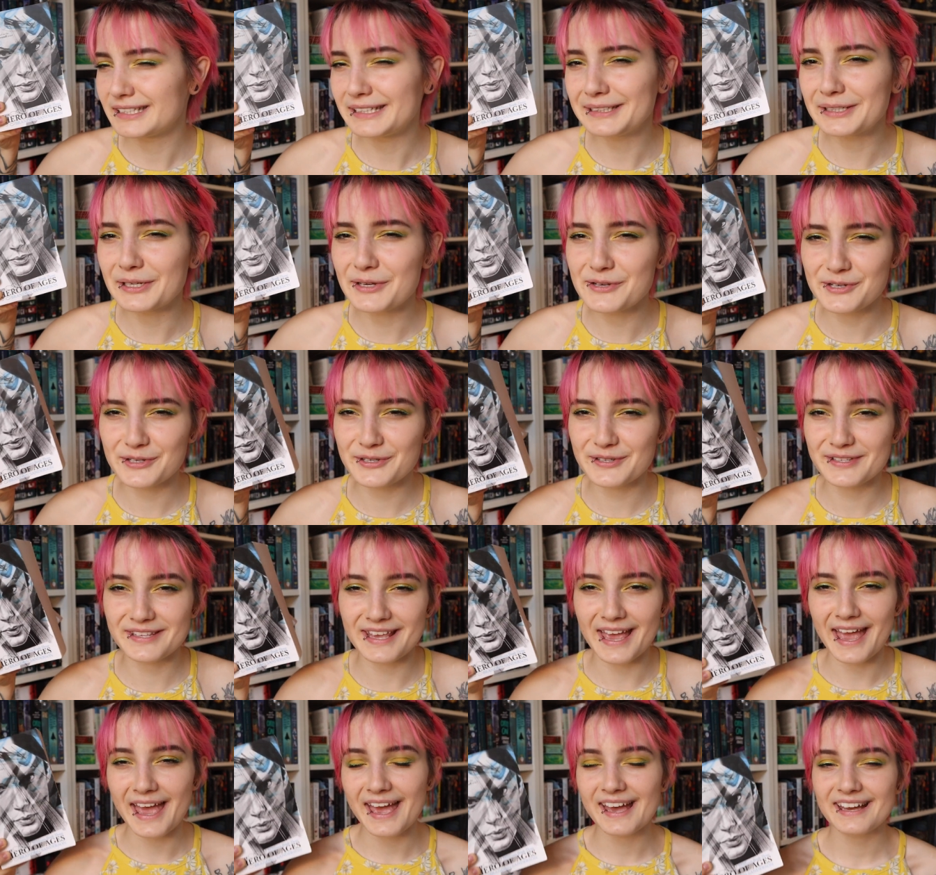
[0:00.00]

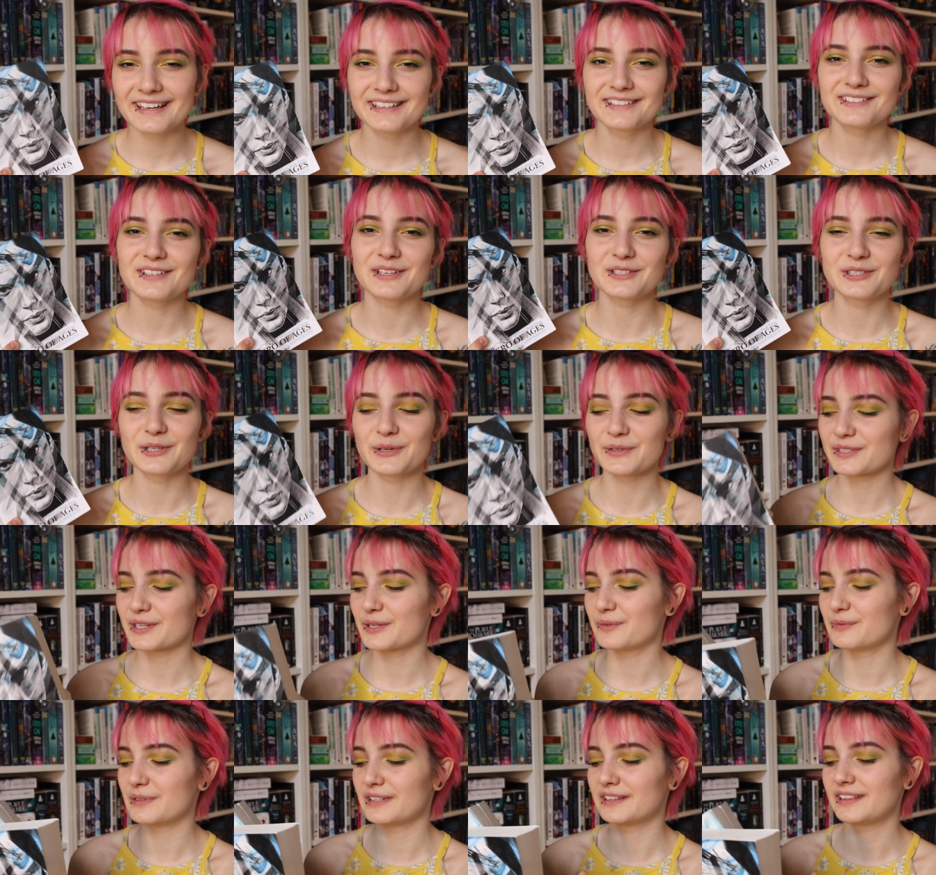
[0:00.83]
teenagers and
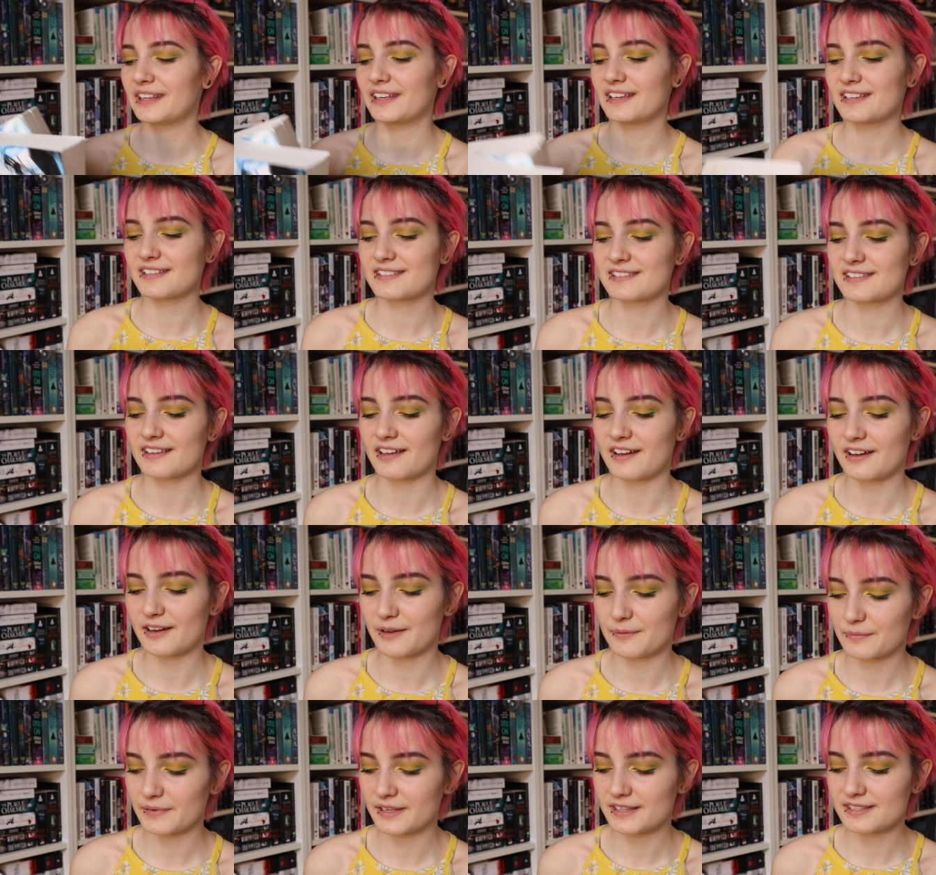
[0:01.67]
adults can read this
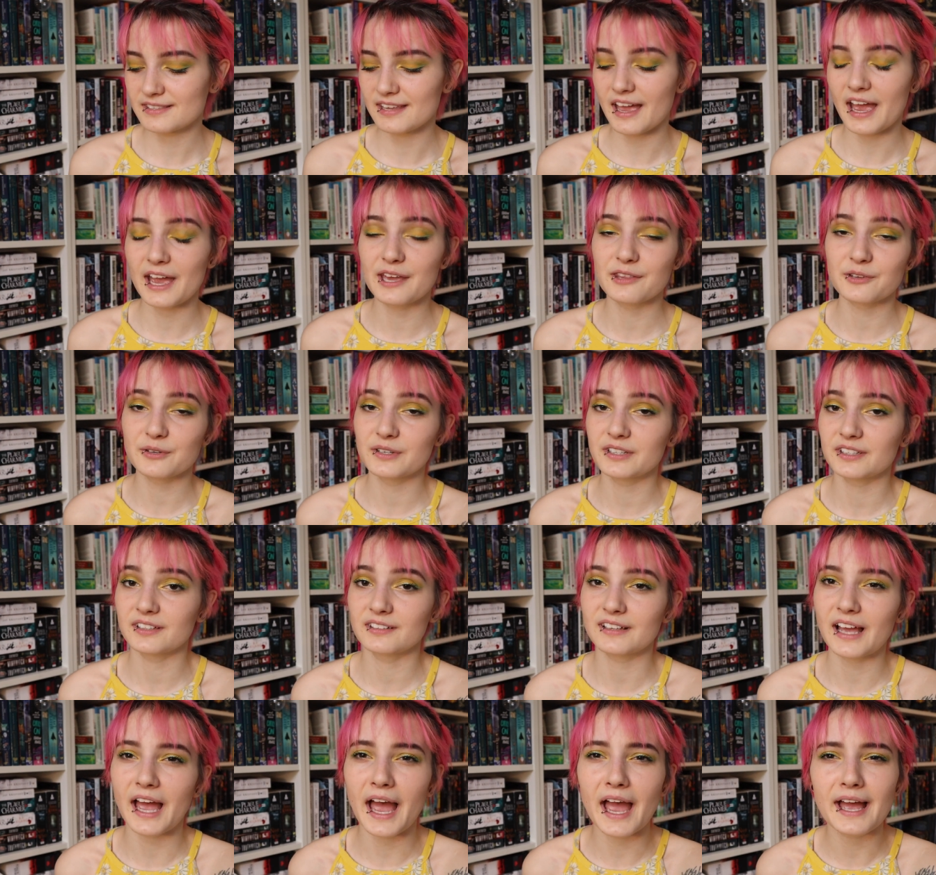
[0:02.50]
um, it's
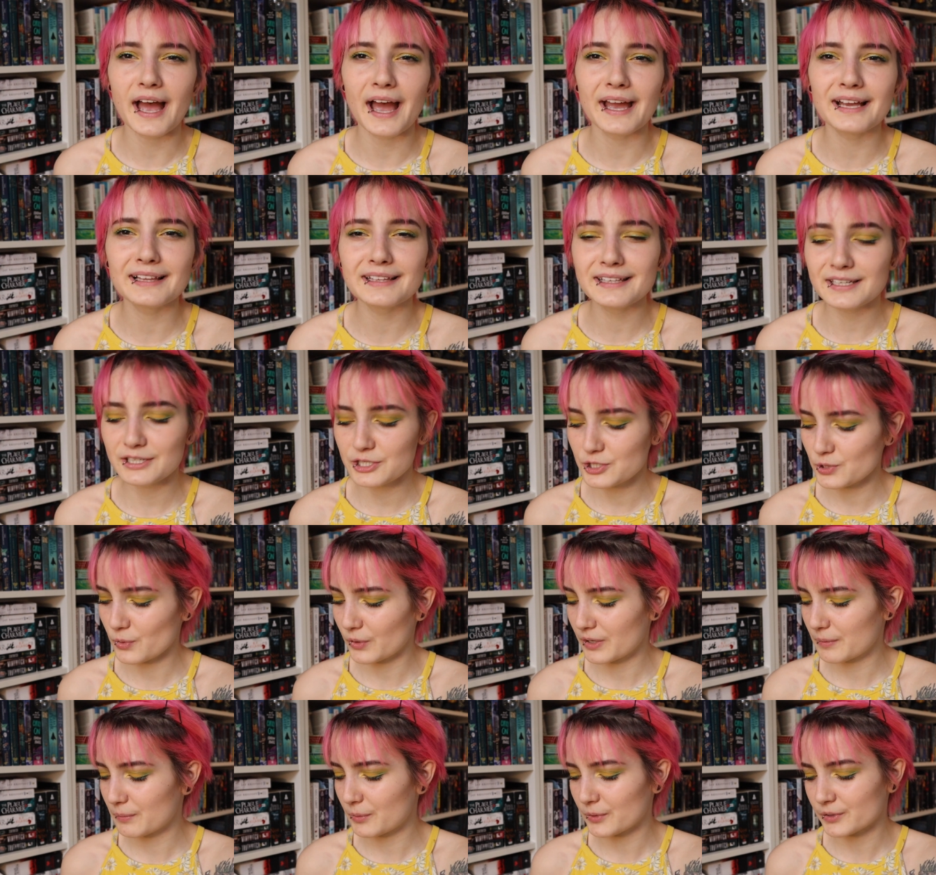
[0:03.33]
either I highly
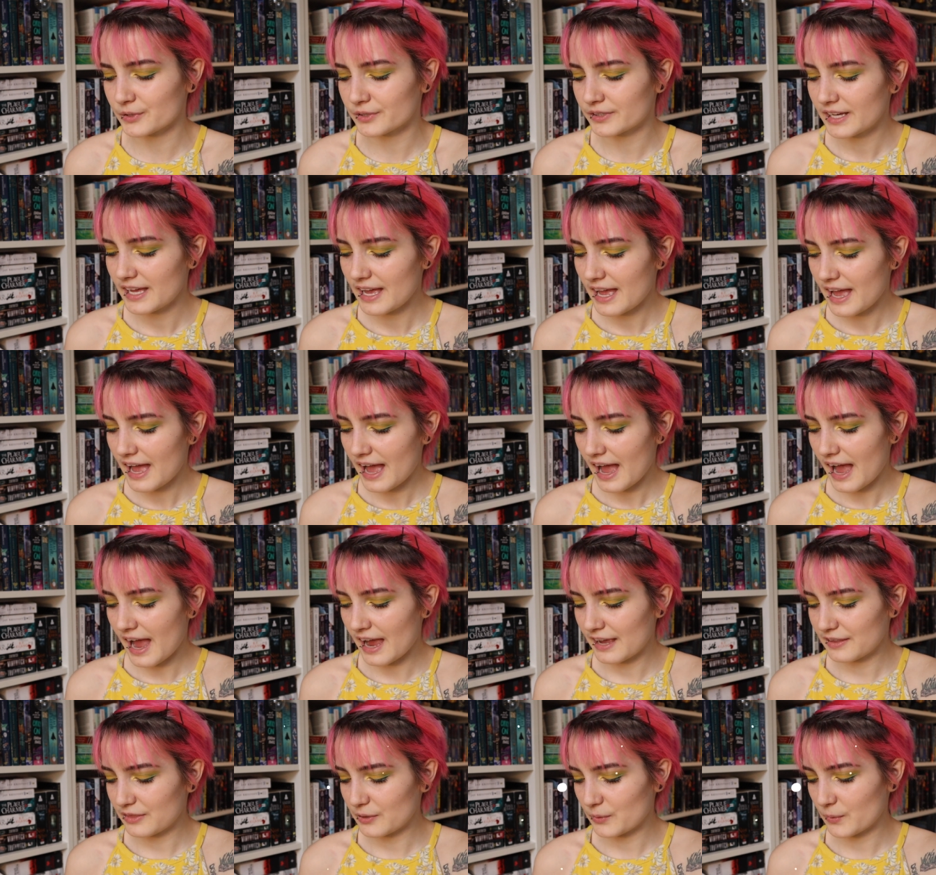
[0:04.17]
enjoyable
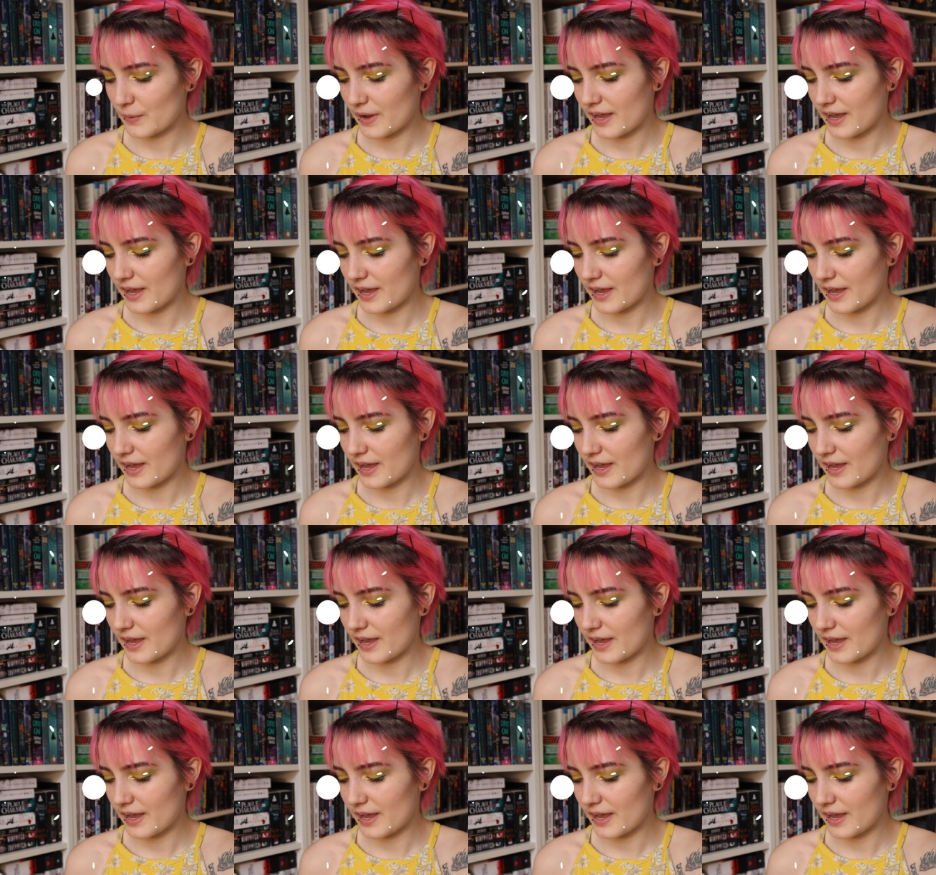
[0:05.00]
either